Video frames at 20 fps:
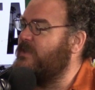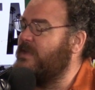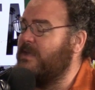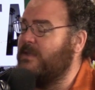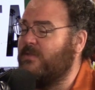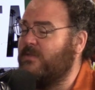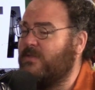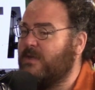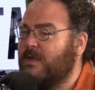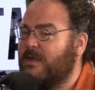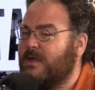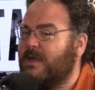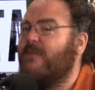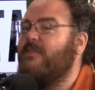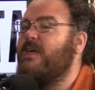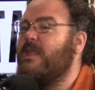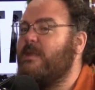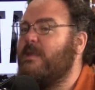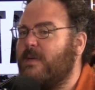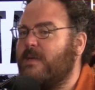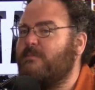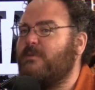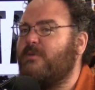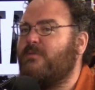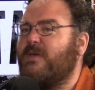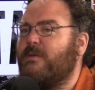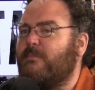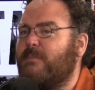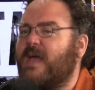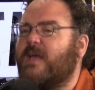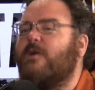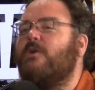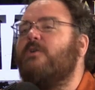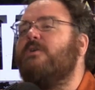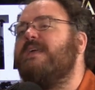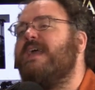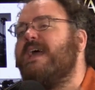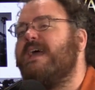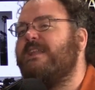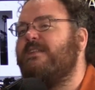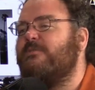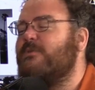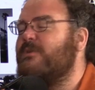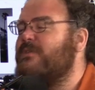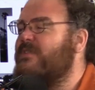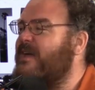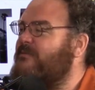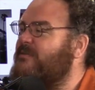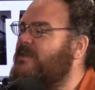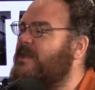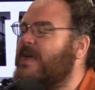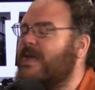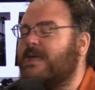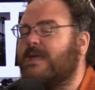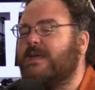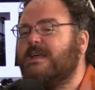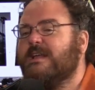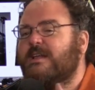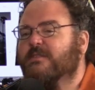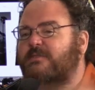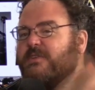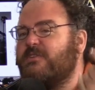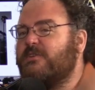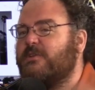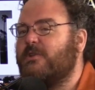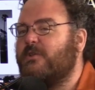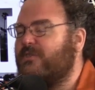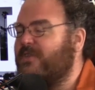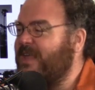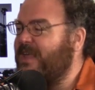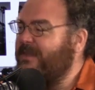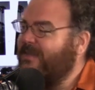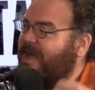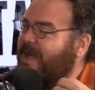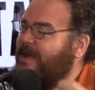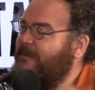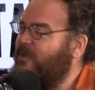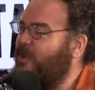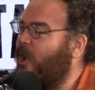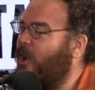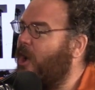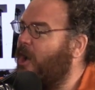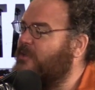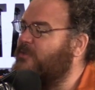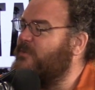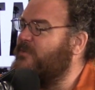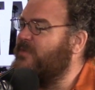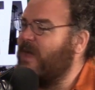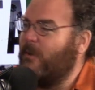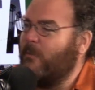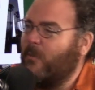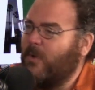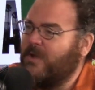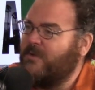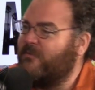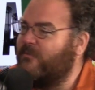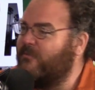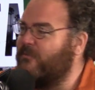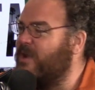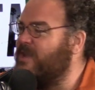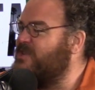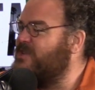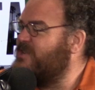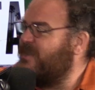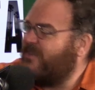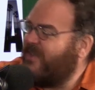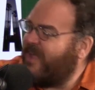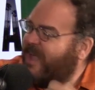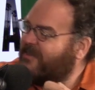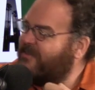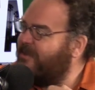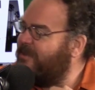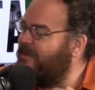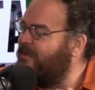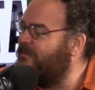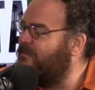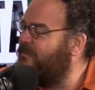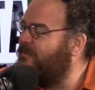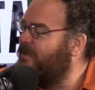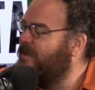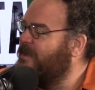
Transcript: scenes. And then it made me think back, oh, yeah. And he's always having like these little tea time talks with that one French detective